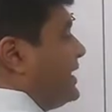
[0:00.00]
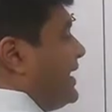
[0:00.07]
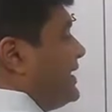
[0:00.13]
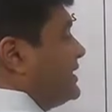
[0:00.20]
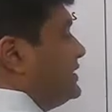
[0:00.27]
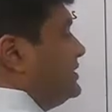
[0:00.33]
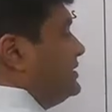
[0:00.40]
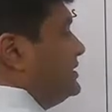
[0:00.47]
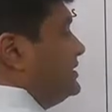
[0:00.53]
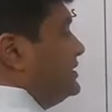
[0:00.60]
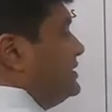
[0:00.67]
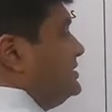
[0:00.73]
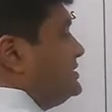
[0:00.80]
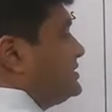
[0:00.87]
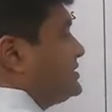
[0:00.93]
like
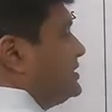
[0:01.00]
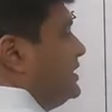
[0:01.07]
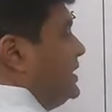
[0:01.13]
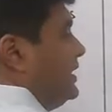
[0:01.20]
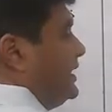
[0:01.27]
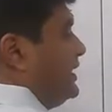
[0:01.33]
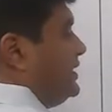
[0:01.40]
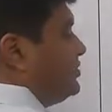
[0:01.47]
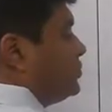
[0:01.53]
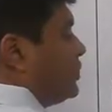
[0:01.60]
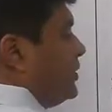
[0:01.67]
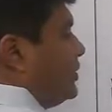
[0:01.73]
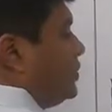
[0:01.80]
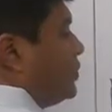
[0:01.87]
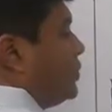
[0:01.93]
this, it is
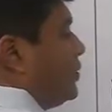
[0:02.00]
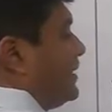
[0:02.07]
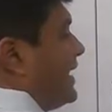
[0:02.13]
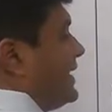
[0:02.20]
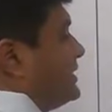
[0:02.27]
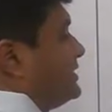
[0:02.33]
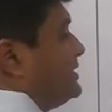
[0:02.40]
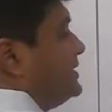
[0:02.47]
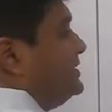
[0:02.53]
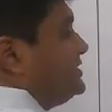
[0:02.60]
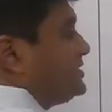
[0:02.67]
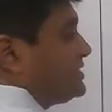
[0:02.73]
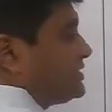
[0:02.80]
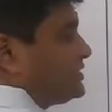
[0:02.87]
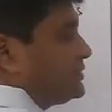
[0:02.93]
going to go like
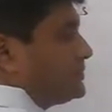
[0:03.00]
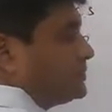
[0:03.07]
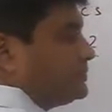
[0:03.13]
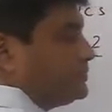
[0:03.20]
this,